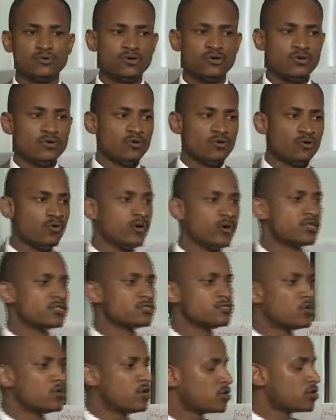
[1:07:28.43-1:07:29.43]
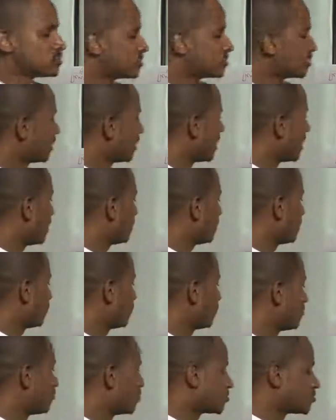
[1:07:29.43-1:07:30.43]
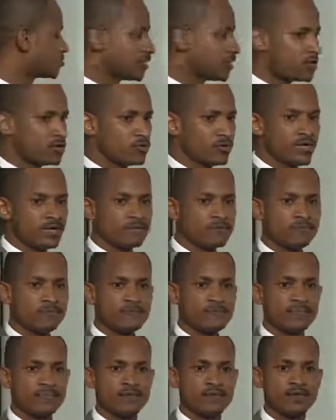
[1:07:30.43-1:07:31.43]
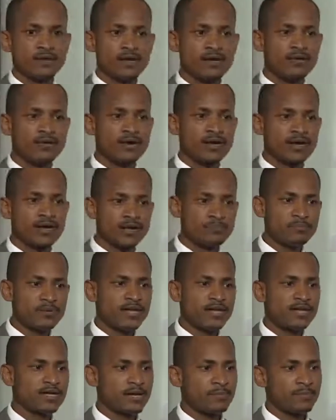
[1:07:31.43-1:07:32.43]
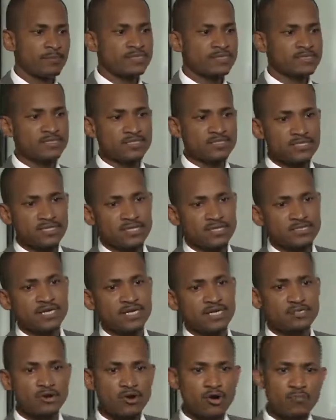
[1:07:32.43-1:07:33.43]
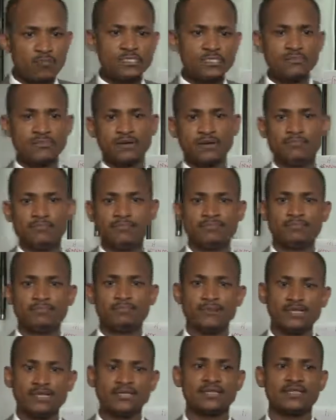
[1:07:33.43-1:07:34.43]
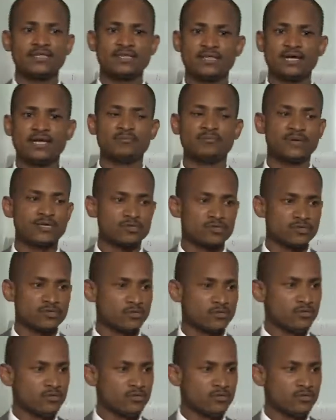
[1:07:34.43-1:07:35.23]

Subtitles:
who is not happy with what we are doing. Our great brain capacity is at optimum, better than that person.